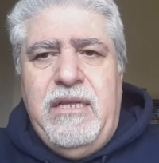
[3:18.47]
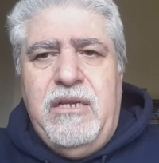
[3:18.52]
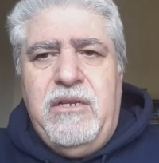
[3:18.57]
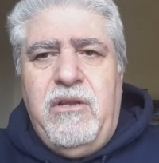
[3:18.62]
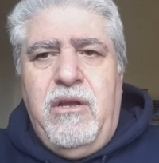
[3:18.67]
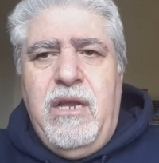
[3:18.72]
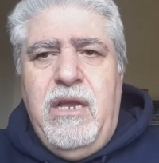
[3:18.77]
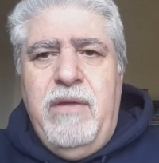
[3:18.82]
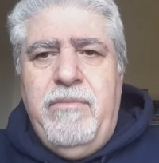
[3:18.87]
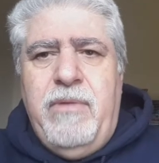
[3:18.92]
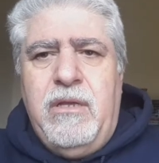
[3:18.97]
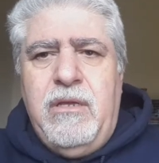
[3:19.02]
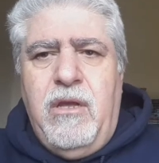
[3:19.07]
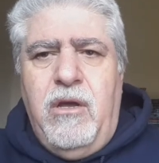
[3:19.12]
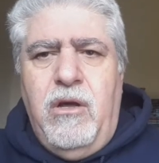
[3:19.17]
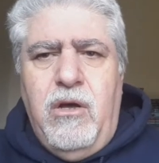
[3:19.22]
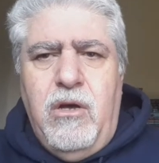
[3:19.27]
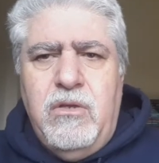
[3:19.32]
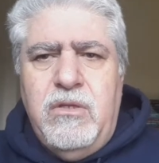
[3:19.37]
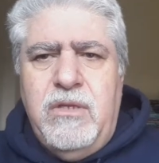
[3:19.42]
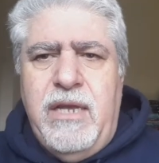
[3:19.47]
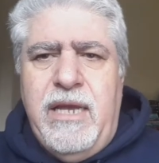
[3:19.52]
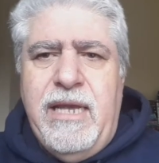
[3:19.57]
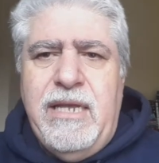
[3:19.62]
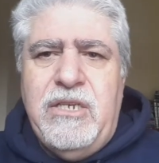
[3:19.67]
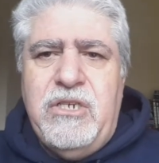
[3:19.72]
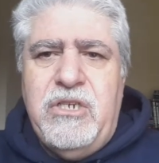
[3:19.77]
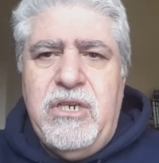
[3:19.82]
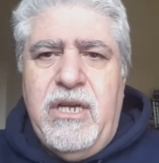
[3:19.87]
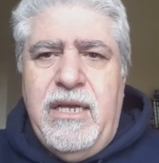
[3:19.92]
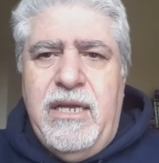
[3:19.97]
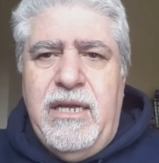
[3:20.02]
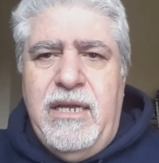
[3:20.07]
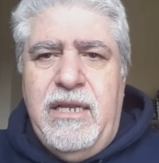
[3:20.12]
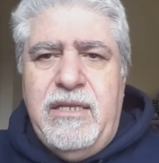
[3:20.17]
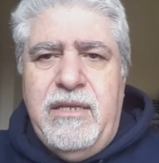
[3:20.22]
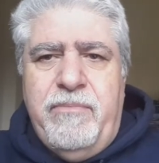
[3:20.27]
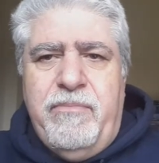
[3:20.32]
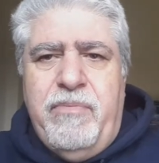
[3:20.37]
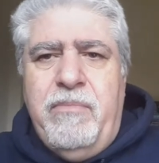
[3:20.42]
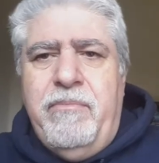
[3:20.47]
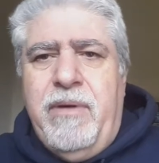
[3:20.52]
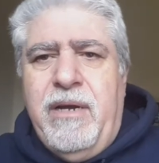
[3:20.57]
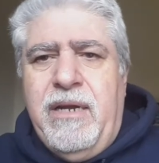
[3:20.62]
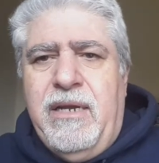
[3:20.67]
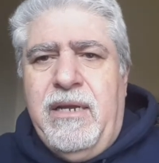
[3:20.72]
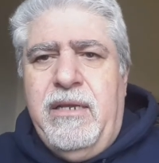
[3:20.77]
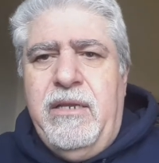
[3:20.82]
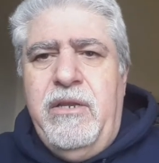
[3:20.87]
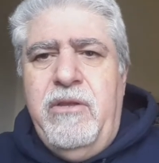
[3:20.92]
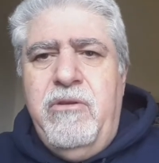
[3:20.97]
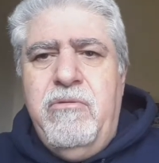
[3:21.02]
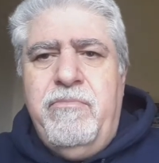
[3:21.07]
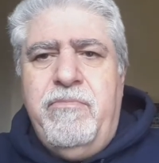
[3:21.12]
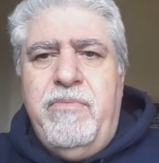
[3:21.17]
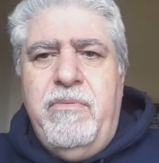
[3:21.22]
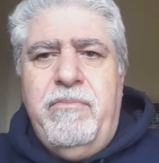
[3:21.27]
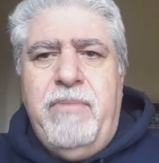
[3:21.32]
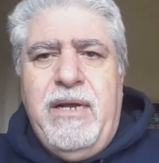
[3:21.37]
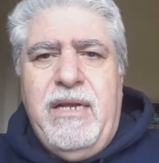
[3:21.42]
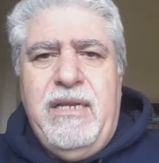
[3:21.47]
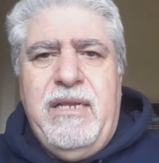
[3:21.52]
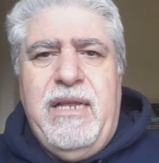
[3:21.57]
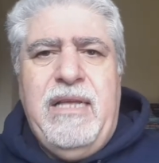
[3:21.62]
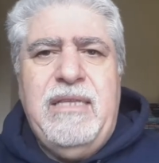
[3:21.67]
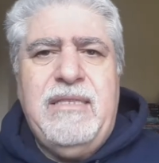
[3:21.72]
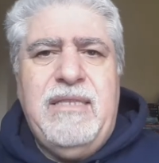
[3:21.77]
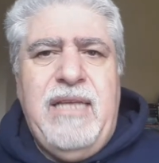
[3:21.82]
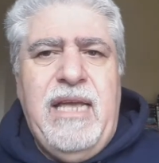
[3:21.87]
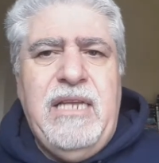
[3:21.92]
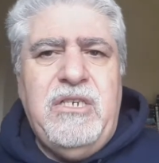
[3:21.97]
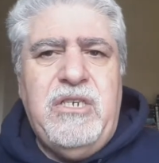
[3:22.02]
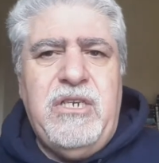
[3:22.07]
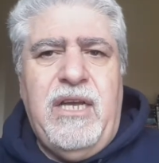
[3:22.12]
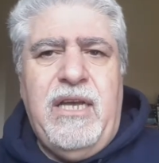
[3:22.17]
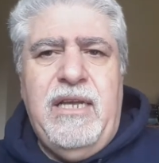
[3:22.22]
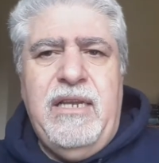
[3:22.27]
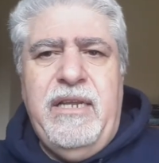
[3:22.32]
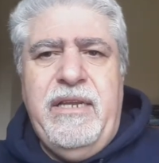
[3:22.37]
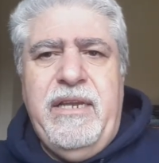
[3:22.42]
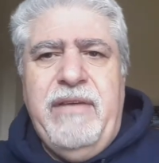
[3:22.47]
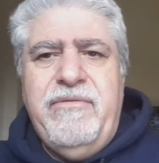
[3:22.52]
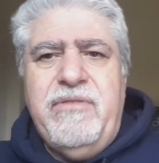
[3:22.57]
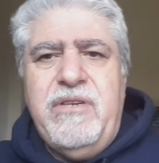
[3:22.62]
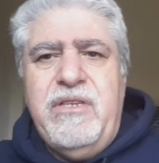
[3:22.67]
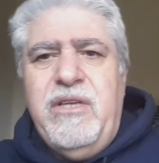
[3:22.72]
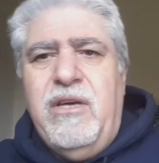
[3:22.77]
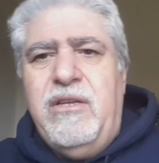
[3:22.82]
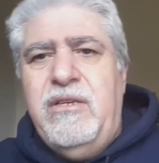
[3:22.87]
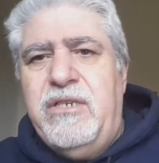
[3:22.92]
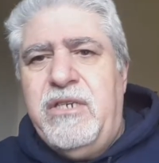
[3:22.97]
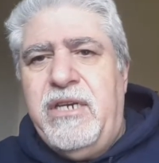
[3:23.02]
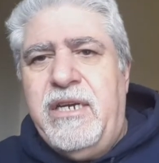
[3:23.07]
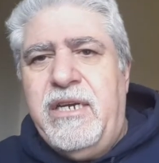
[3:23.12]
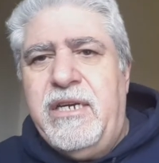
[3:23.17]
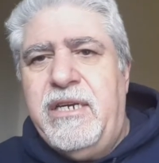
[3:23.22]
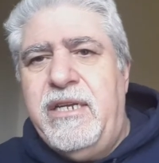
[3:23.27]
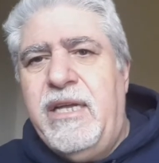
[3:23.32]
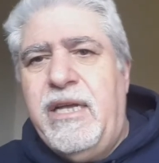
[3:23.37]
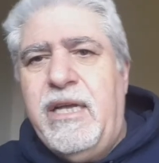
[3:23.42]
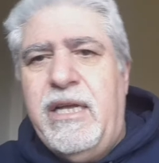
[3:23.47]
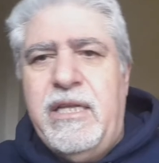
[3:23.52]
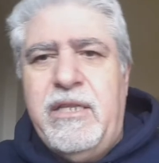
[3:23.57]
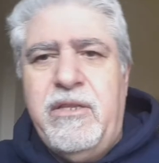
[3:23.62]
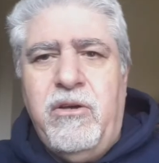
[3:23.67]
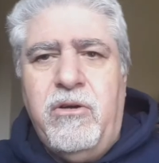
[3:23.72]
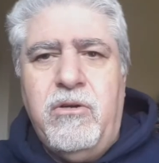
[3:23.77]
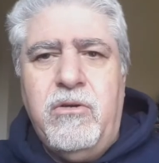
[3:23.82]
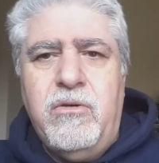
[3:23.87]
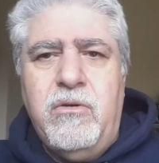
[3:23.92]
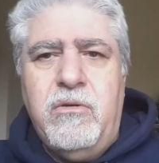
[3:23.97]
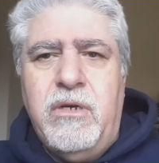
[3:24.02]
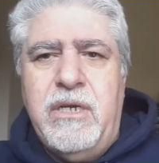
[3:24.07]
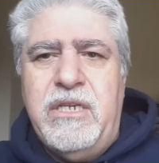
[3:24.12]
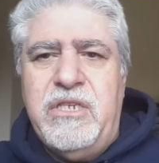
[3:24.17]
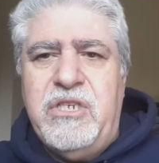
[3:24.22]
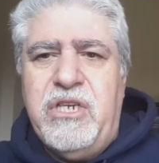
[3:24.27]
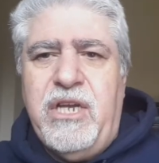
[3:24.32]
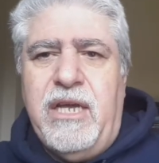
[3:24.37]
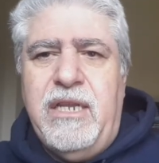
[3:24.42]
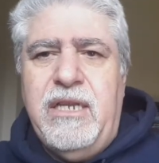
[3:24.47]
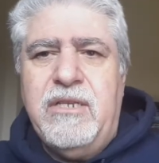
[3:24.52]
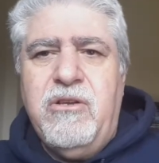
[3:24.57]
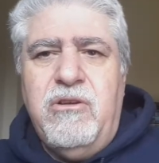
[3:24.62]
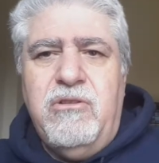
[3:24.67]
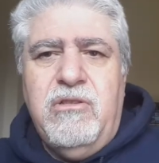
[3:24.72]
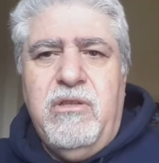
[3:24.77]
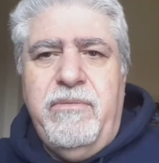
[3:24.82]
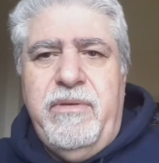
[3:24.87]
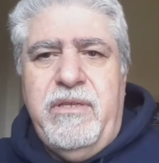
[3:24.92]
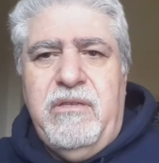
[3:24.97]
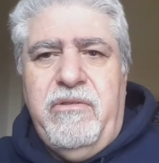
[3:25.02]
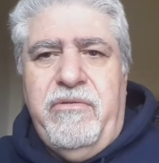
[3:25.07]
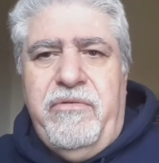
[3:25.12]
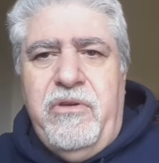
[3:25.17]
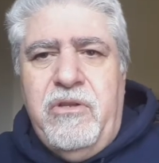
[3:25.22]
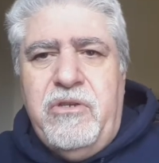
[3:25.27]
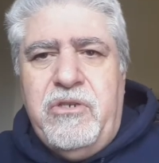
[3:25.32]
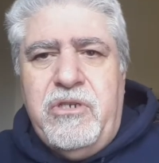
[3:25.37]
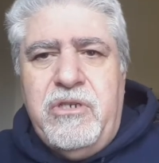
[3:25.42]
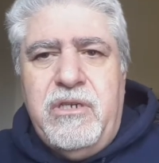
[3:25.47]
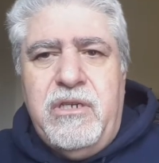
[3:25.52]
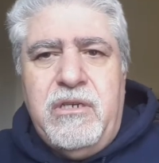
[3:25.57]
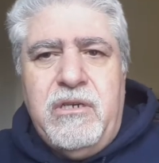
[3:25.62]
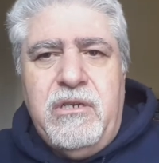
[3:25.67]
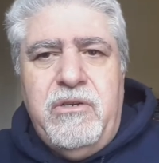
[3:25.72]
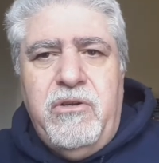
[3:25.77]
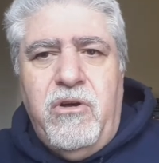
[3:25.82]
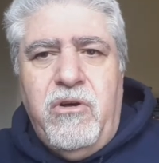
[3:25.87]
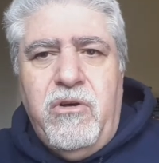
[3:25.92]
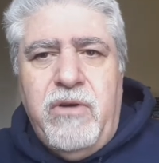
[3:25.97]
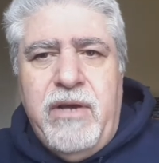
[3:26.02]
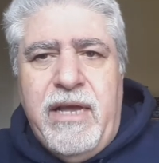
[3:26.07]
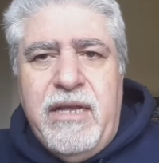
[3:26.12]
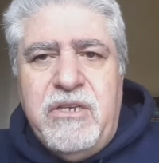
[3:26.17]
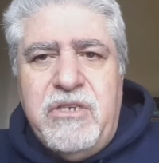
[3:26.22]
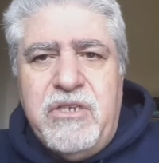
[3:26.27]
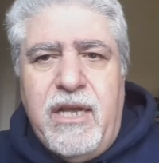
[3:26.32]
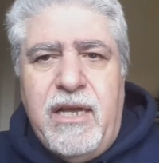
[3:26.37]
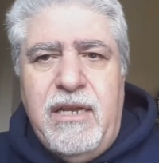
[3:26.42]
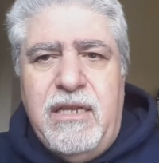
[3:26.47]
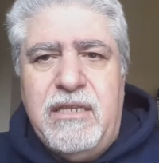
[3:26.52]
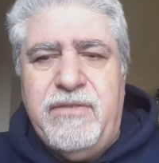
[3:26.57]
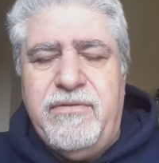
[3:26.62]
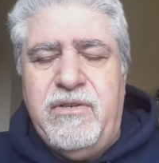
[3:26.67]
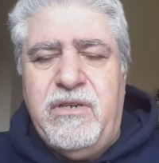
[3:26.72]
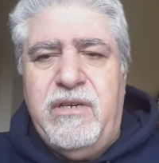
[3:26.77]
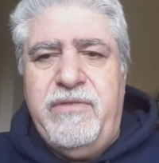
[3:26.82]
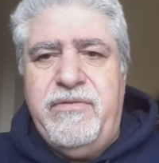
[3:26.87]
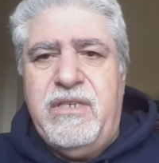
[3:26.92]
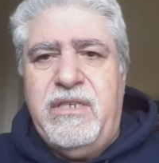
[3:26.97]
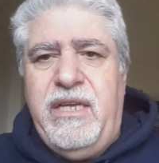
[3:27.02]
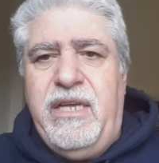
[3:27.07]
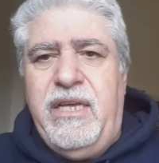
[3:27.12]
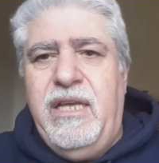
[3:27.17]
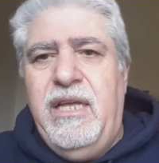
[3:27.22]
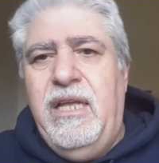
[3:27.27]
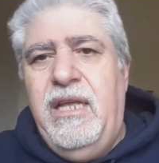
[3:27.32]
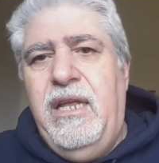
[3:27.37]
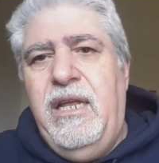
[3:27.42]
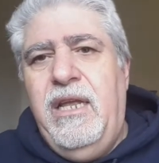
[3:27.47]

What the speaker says: They're talking about, oh, the agile, the PMBOK, new PMBOK, it has agile in every knowledge area, and oh, agile is going to be the future, and oh, agile is for everything.